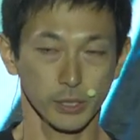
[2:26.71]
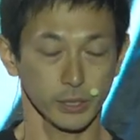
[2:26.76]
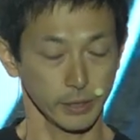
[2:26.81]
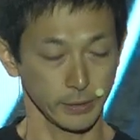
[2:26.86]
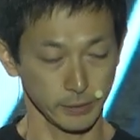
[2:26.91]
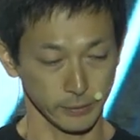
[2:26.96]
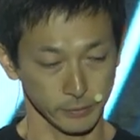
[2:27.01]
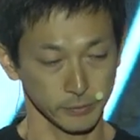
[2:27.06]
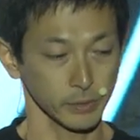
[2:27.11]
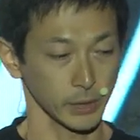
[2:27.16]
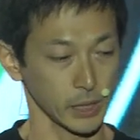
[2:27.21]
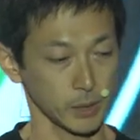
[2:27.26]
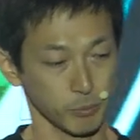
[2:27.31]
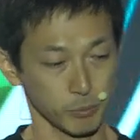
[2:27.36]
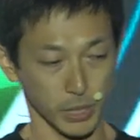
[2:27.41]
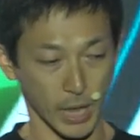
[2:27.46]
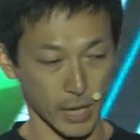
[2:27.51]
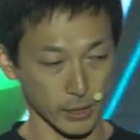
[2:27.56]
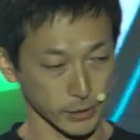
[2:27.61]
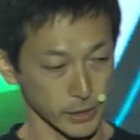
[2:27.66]
in
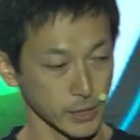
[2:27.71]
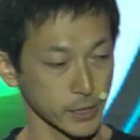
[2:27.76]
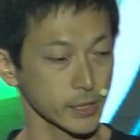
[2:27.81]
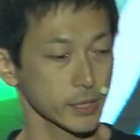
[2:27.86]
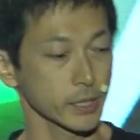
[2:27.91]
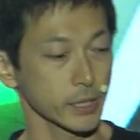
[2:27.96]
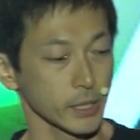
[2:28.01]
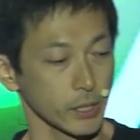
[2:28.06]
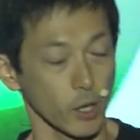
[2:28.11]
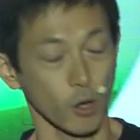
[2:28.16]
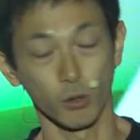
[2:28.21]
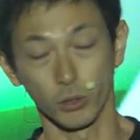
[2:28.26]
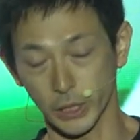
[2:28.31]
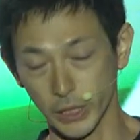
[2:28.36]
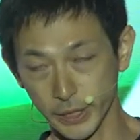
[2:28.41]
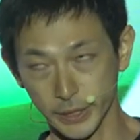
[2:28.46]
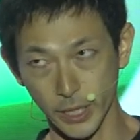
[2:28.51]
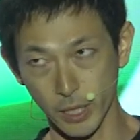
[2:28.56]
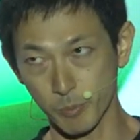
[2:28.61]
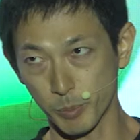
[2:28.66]
practice on
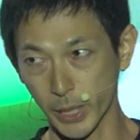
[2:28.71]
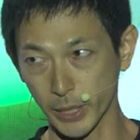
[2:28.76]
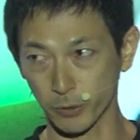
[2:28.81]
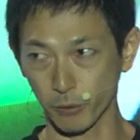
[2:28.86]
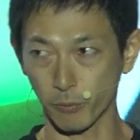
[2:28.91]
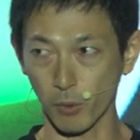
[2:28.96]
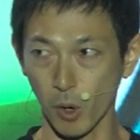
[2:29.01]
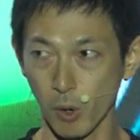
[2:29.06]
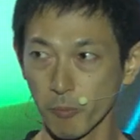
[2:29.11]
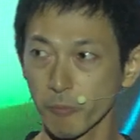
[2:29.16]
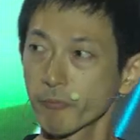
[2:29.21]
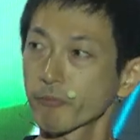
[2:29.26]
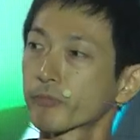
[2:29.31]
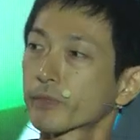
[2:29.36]
Intel platform